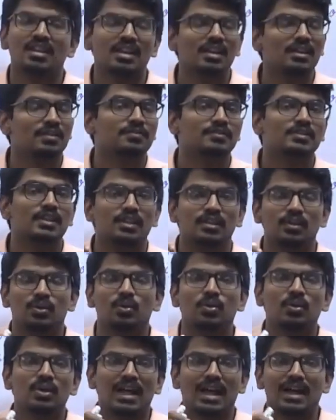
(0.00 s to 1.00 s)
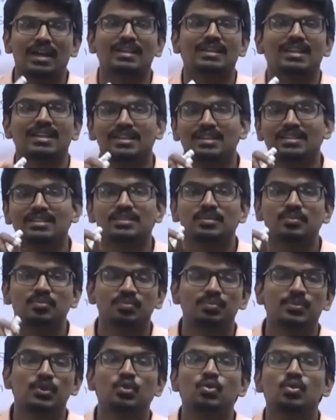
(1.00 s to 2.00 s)
if the load acting is
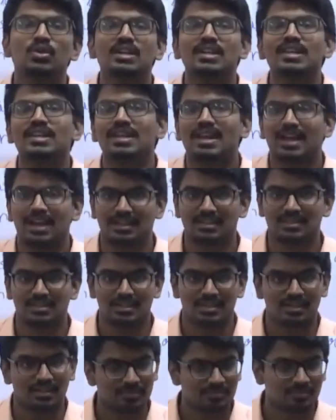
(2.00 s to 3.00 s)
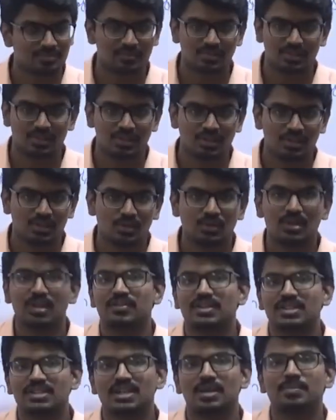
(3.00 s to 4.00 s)
purely axial. Okay, if
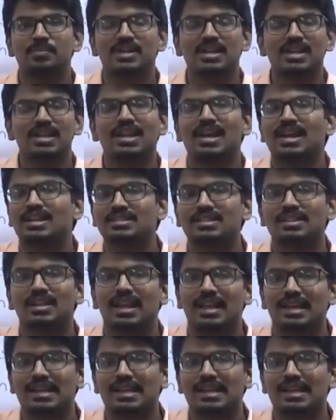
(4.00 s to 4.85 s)
it is completely axial, I